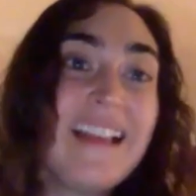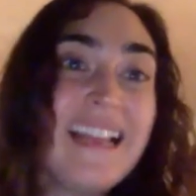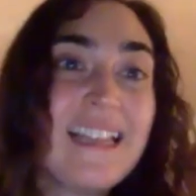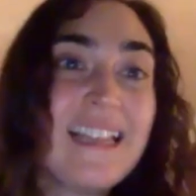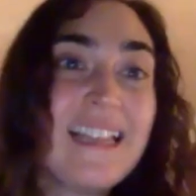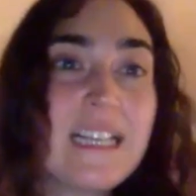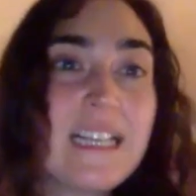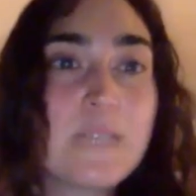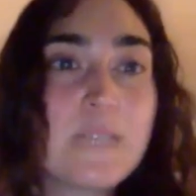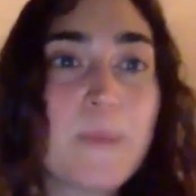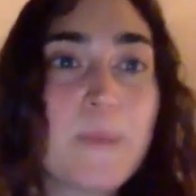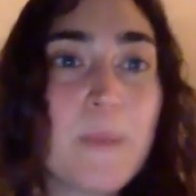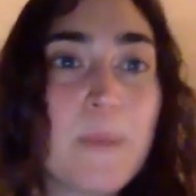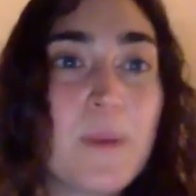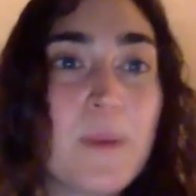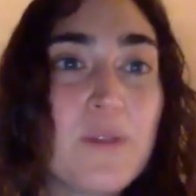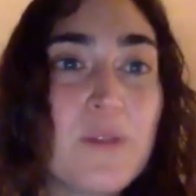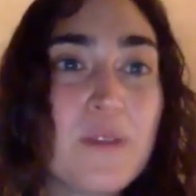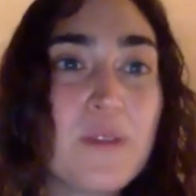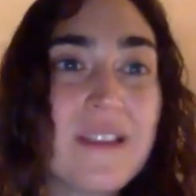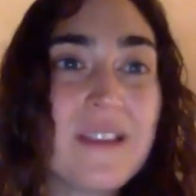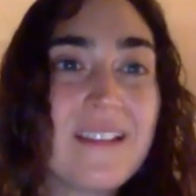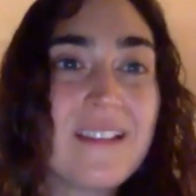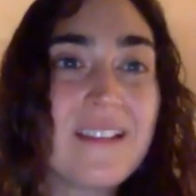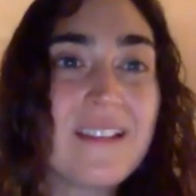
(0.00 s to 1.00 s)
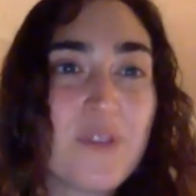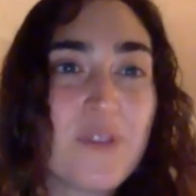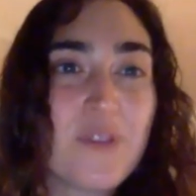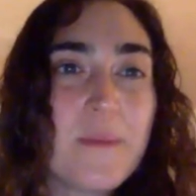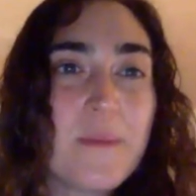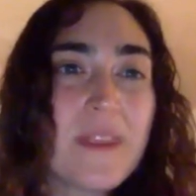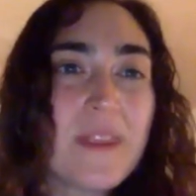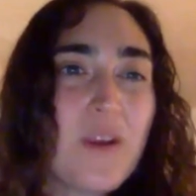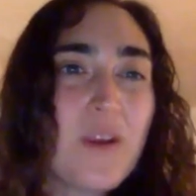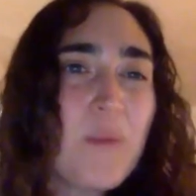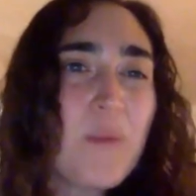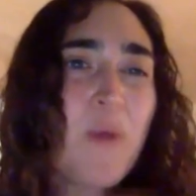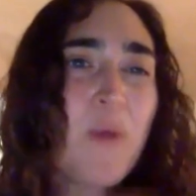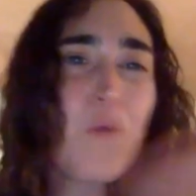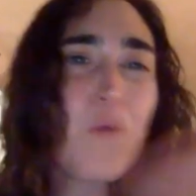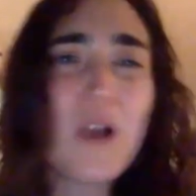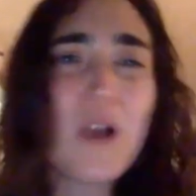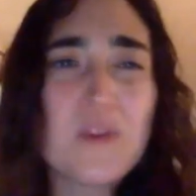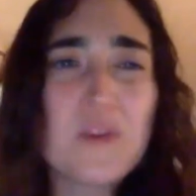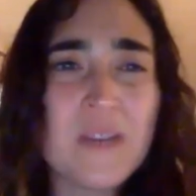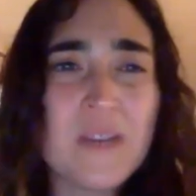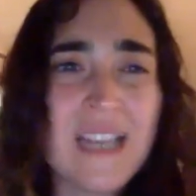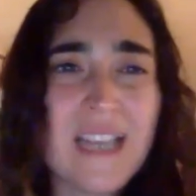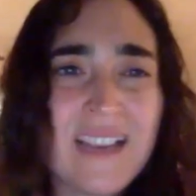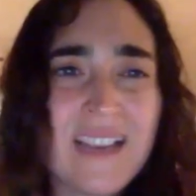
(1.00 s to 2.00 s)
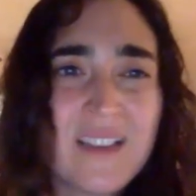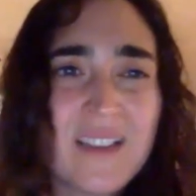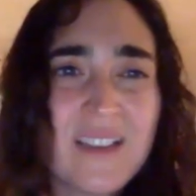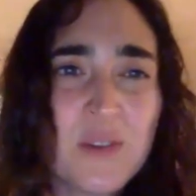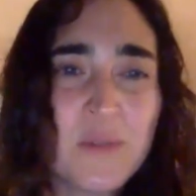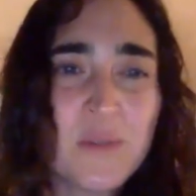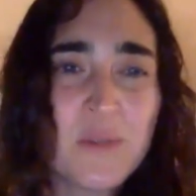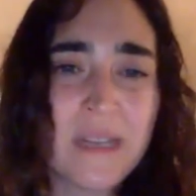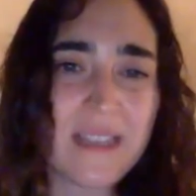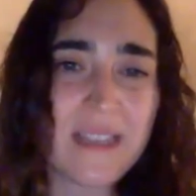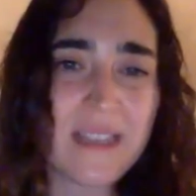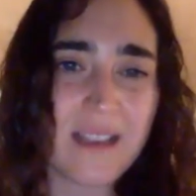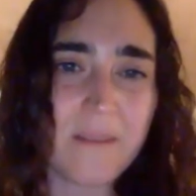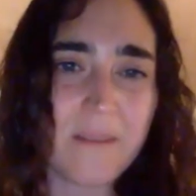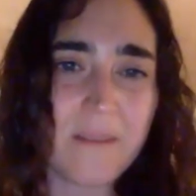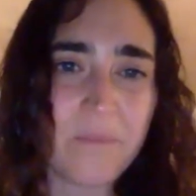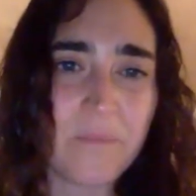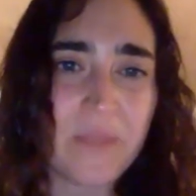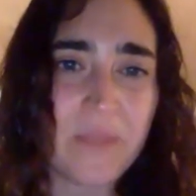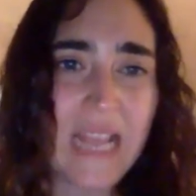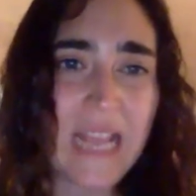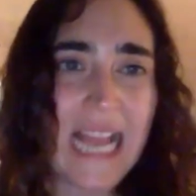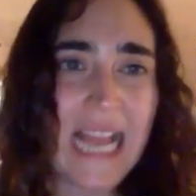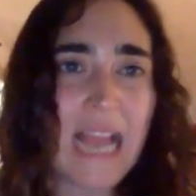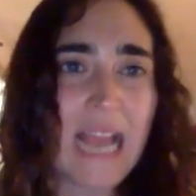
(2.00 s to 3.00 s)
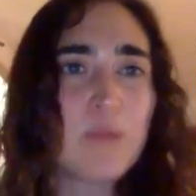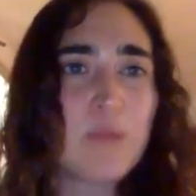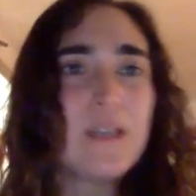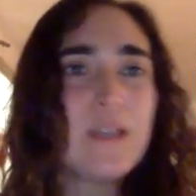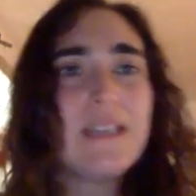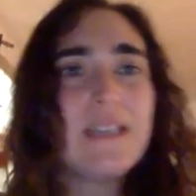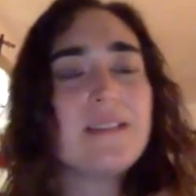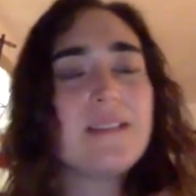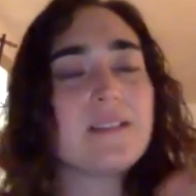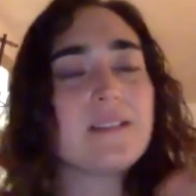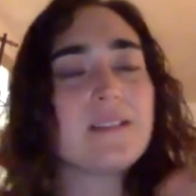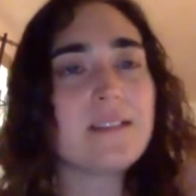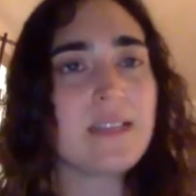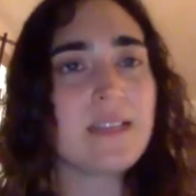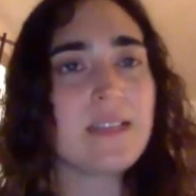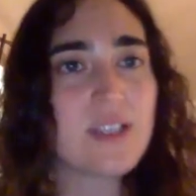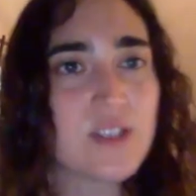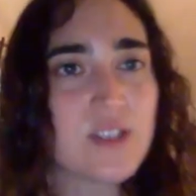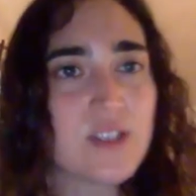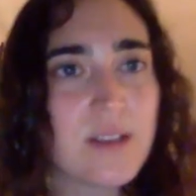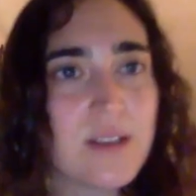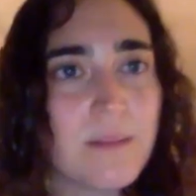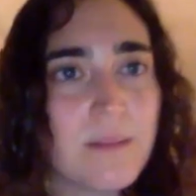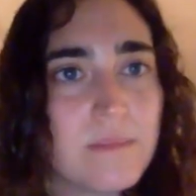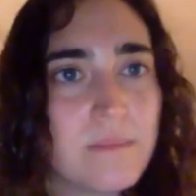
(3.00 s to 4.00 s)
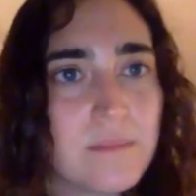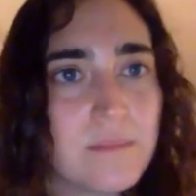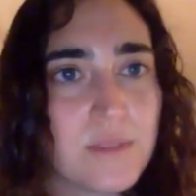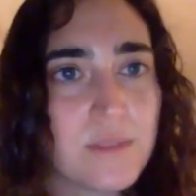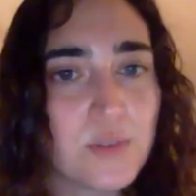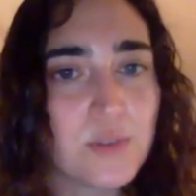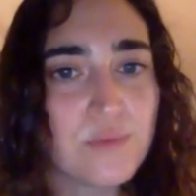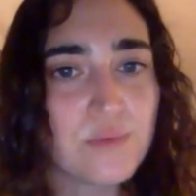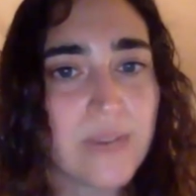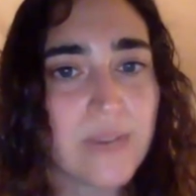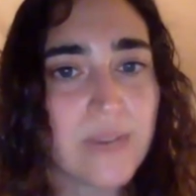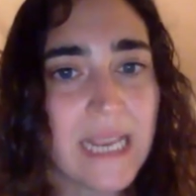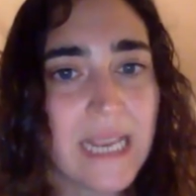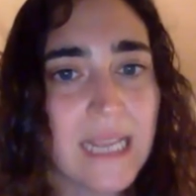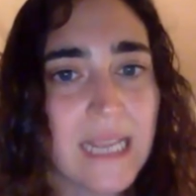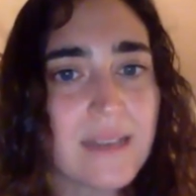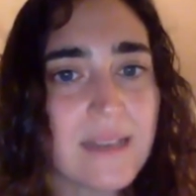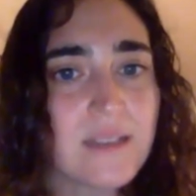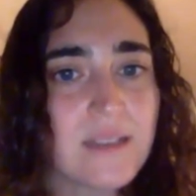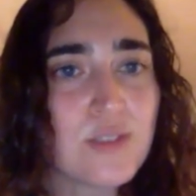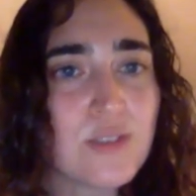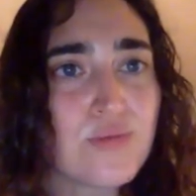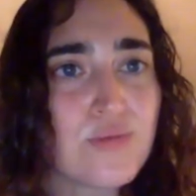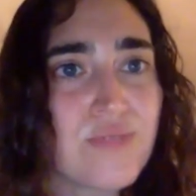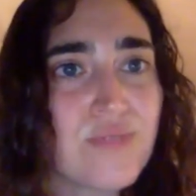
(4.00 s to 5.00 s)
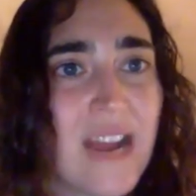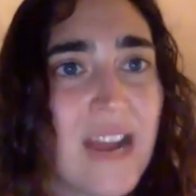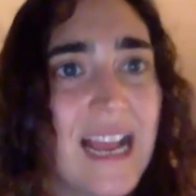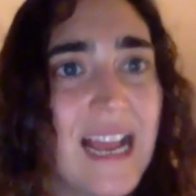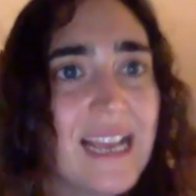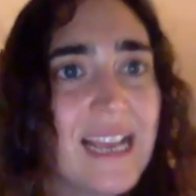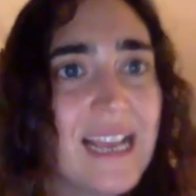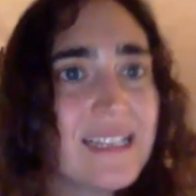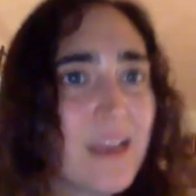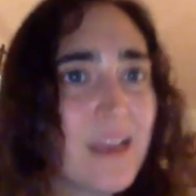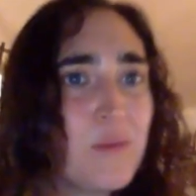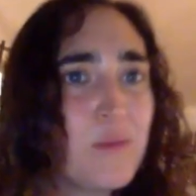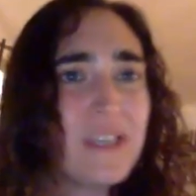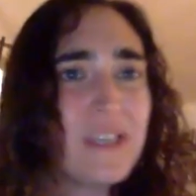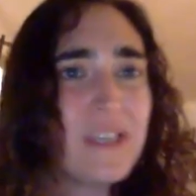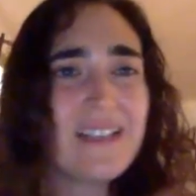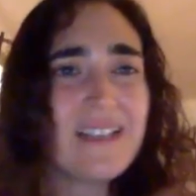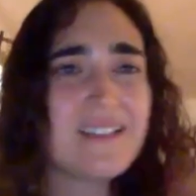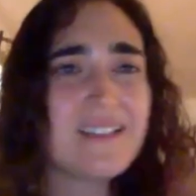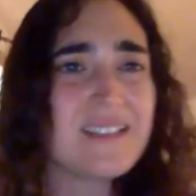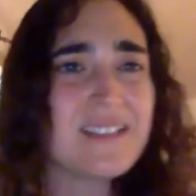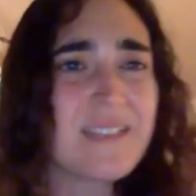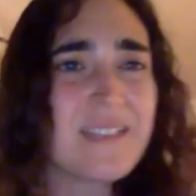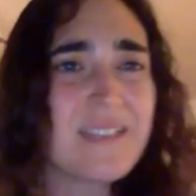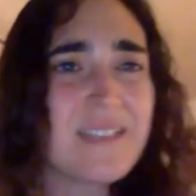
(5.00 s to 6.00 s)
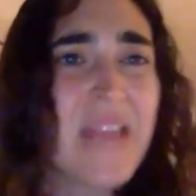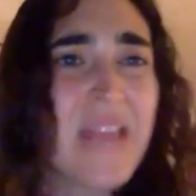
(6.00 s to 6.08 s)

These people with from Ethiopia, what will I do with them? I will need to teach them to read and to write. I will need to.